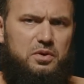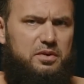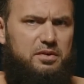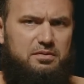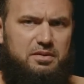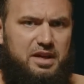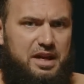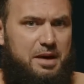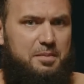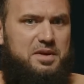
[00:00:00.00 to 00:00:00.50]

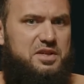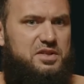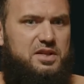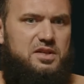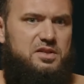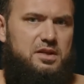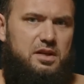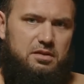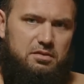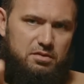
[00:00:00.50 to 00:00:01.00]
the
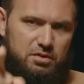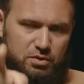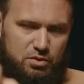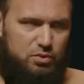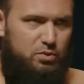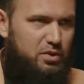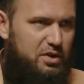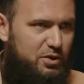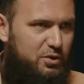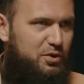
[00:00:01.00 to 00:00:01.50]
MSA said, you
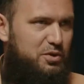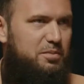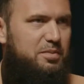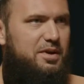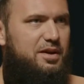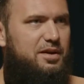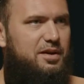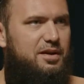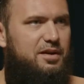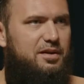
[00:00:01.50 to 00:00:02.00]
do the khutbah.